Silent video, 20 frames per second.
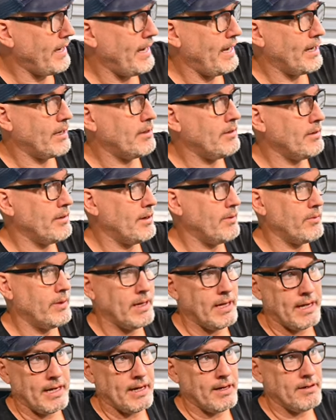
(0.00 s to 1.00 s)
angle that
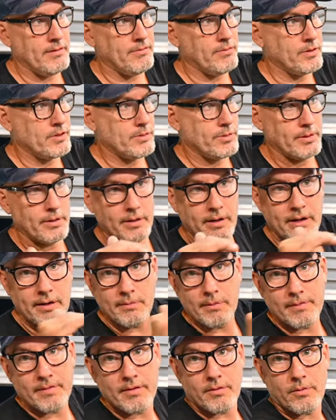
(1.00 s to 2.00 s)
we have, which we were
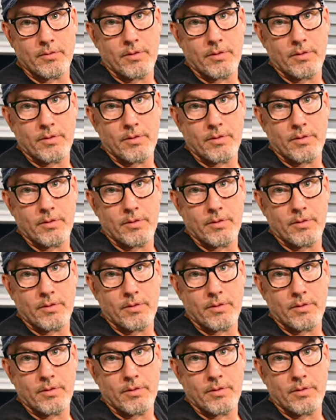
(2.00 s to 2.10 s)
able to